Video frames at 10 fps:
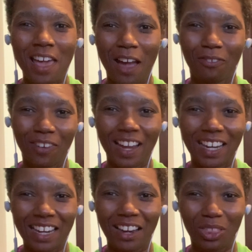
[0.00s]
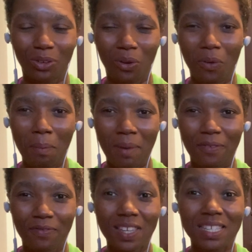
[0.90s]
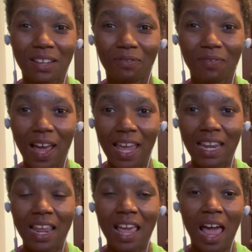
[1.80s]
I'm ready to throw up my fist and fight.